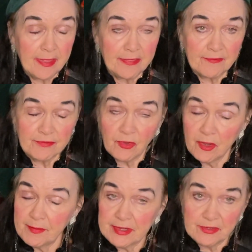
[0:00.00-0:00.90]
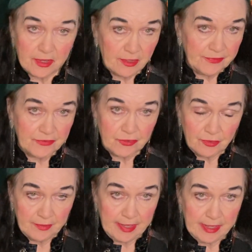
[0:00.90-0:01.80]
the Flora MacDonald
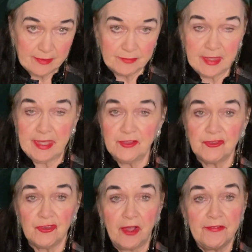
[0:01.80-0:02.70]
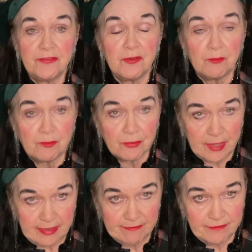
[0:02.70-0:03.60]
story, in just
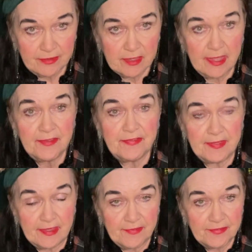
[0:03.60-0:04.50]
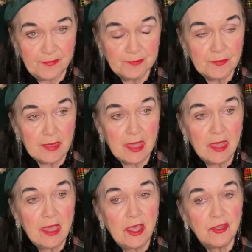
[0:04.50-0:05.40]
brief, is this.
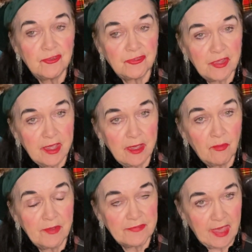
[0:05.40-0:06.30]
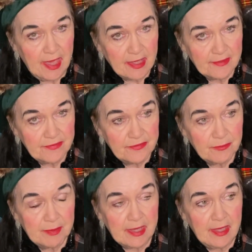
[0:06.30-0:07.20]
She was asked
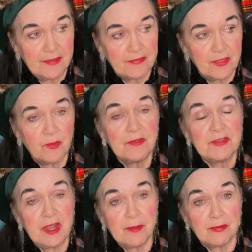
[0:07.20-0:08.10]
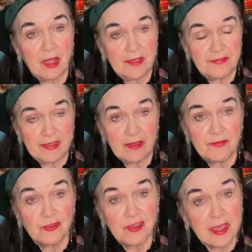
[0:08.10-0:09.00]
because there was an uprising of
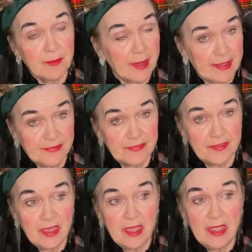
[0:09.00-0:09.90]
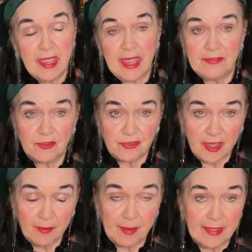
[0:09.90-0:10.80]
the Jacobites. And the
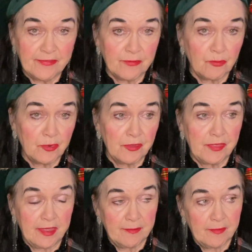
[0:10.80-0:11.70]
Jacobites were the